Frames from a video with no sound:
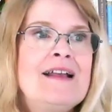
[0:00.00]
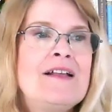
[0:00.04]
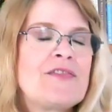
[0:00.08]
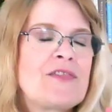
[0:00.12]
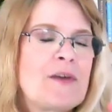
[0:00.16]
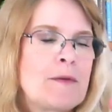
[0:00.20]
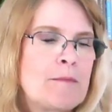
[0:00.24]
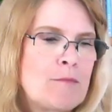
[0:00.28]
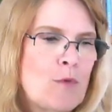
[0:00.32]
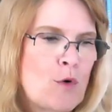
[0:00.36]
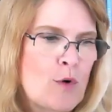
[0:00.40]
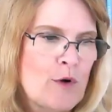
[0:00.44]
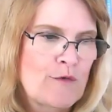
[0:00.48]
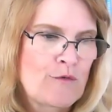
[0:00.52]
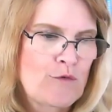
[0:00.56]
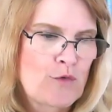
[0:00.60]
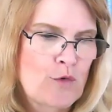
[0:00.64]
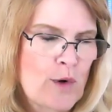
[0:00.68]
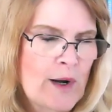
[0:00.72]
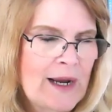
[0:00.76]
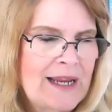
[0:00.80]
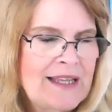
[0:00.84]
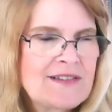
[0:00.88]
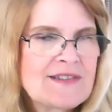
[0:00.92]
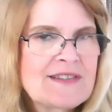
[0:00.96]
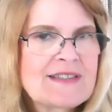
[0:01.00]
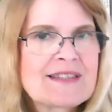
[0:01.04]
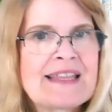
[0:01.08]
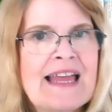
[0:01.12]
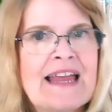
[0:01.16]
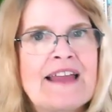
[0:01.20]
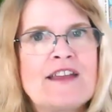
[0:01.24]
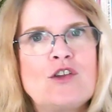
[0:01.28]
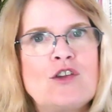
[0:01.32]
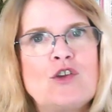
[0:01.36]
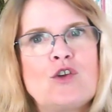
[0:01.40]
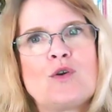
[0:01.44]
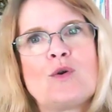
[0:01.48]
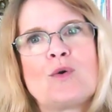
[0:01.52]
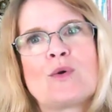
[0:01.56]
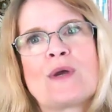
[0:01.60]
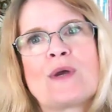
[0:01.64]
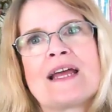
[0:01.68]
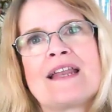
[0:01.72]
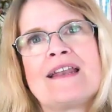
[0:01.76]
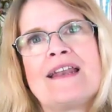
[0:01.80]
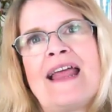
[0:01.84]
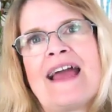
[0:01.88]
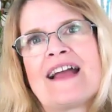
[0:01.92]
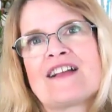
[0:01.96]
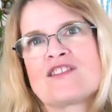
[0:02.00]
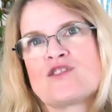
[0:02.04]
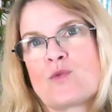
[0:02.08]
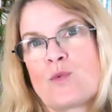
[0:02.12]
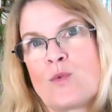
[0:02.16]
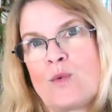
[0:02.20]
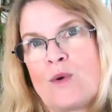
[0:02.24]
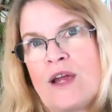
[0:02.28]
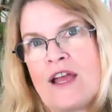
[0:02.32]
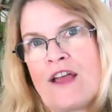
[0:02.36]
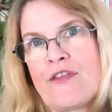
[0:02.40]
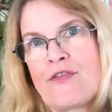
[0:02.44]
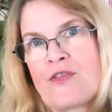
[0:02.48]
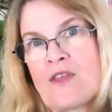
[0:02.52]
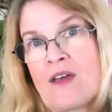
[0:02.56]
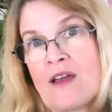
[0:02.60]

the more friends that you connect with,